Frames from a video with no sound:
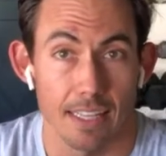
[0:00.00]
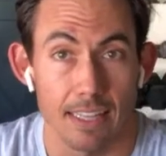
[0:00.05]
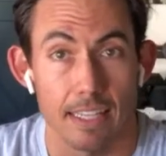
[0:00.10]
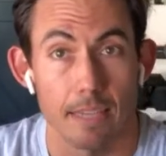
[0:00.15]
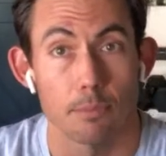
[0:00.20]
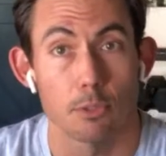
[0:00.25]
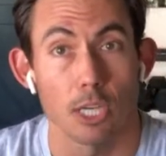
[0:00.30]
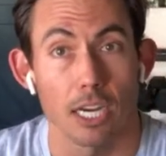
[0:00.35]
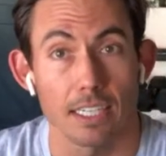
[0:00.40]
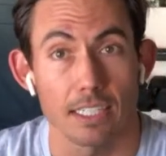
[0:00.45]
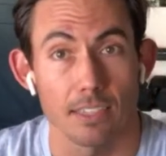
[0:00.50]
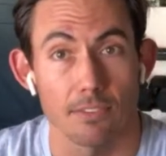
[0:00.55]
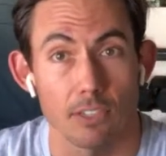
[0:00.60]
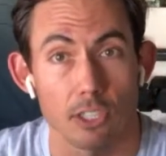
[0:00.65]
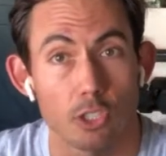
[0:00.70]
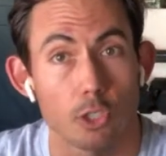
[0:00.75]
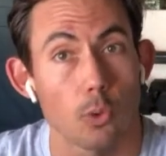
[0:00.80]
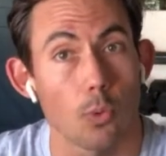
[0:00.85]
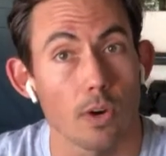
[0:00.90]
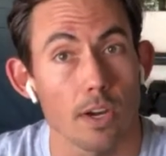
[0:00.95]
And the objective
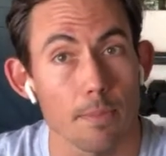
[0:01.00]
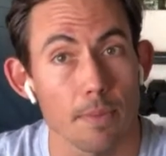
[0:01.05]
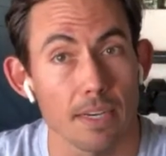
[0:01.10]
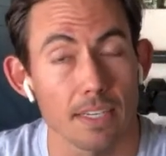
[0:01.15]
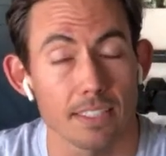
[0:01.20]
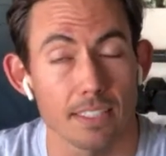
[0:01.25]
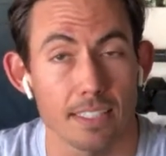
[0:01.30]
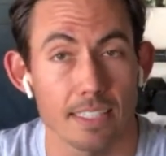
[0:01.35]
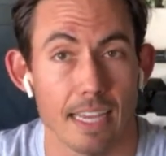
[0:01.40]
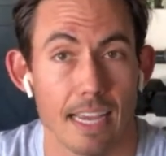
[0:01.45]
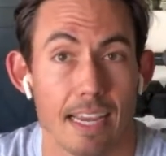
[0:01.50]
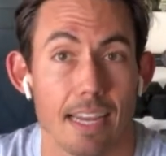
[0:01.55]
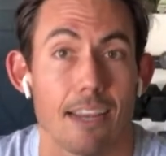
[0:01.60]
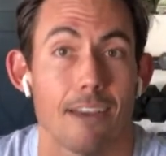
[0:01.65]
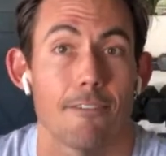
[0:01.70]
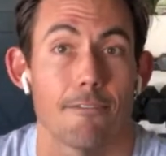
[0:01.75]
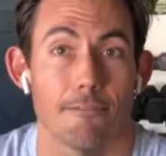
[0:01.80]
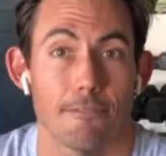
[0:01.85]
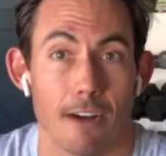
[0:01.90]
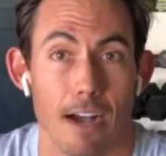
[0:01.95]
is 20 minutes a day,
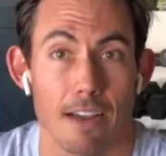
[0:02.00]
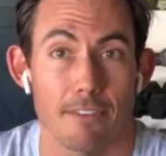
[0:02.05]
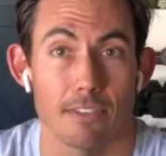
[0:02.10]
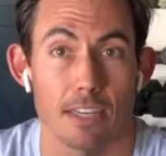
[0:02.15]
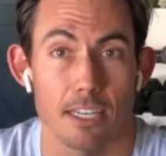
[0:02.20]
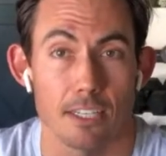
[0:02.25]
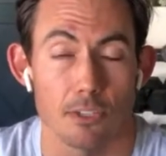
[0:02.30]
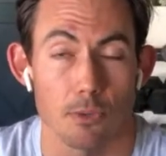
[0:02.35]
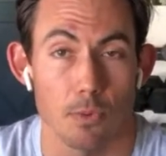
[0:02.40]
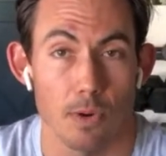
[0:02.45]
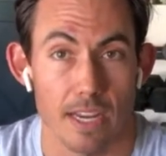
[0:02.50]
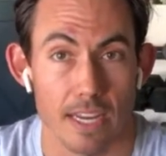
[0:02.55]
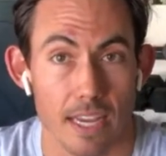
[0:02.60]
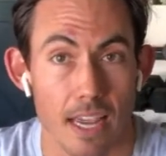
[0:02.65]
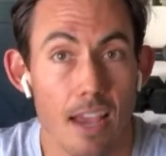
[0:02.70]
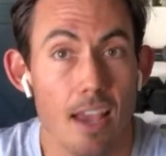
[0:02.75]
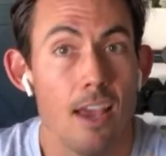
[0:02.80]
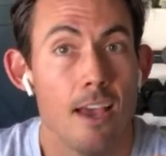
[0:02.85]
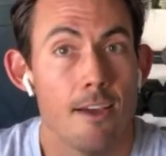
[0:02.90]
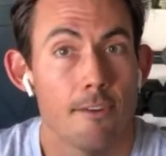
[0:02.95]
5 days a
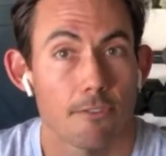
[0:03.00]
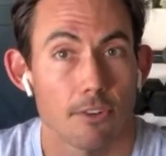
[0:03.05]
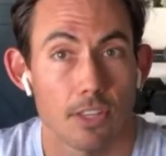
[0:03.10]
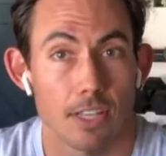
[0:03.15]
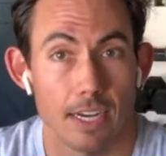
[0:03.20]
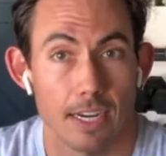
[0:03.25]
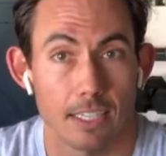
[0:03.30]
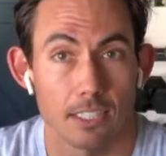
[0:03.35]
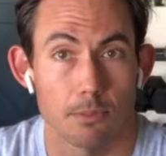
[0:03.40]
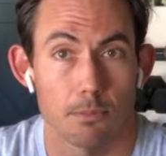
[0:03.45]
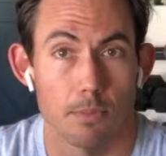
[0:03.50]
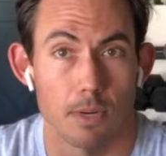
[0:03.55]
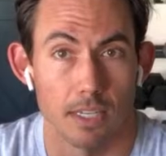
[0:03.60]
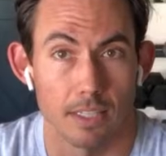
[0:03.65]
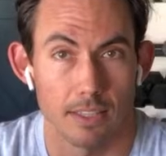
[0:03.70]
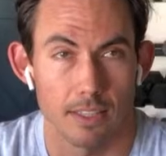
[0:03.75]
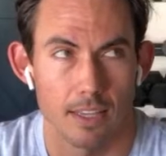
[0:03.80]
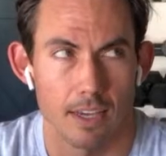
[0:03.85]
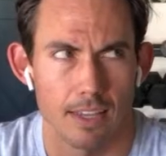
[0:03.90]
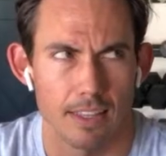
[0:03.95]
week for the next month.